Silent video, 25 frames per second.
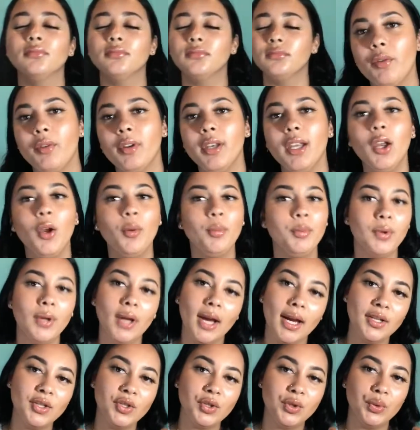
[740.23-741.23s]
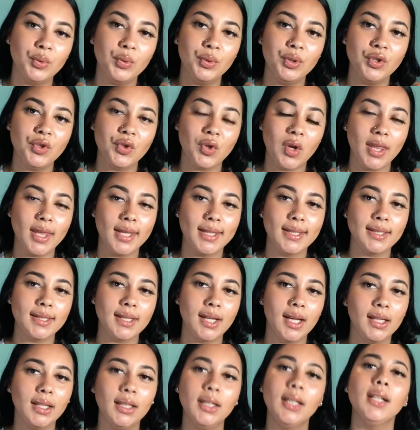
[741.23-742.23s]
I really hope you guys do enjoy this
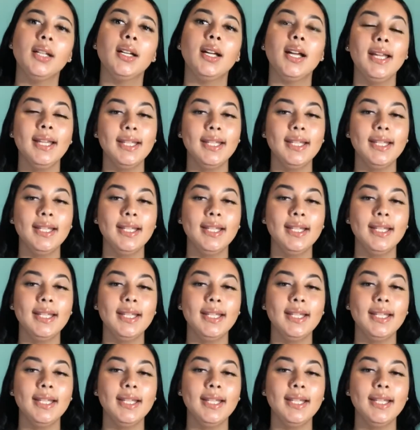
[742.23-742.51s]
look.